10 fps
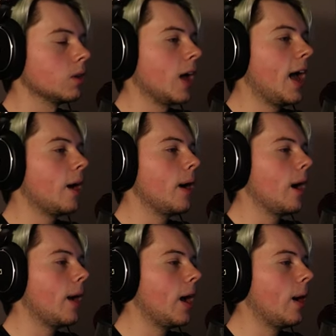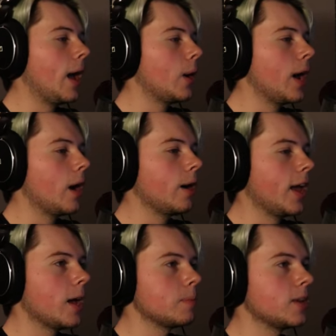Ow, ow, ow, ow, ow. It
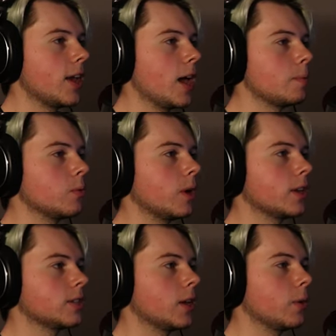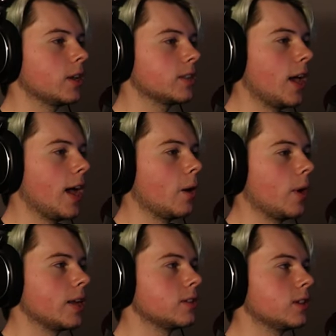happened, it happened. What'd I say? What'd I say? Ow,
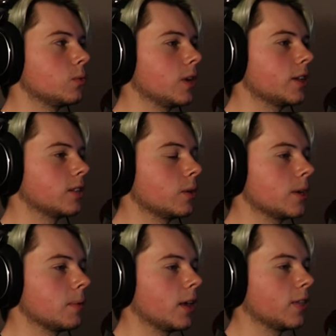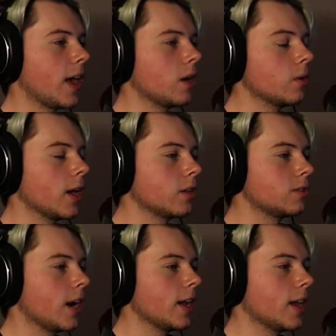I didn't realize they were going to be like that. Okay, I'll
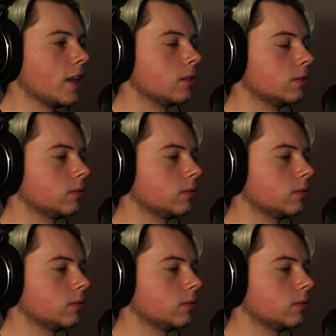try again.